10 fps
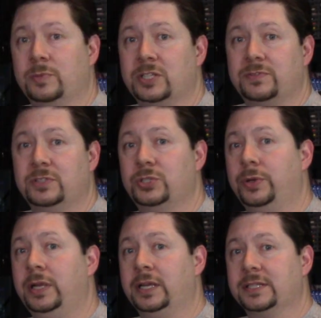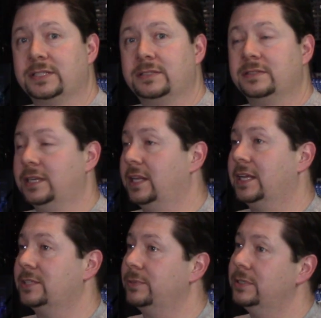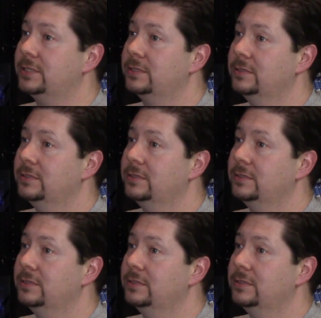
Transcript: much for joining us. Any last words?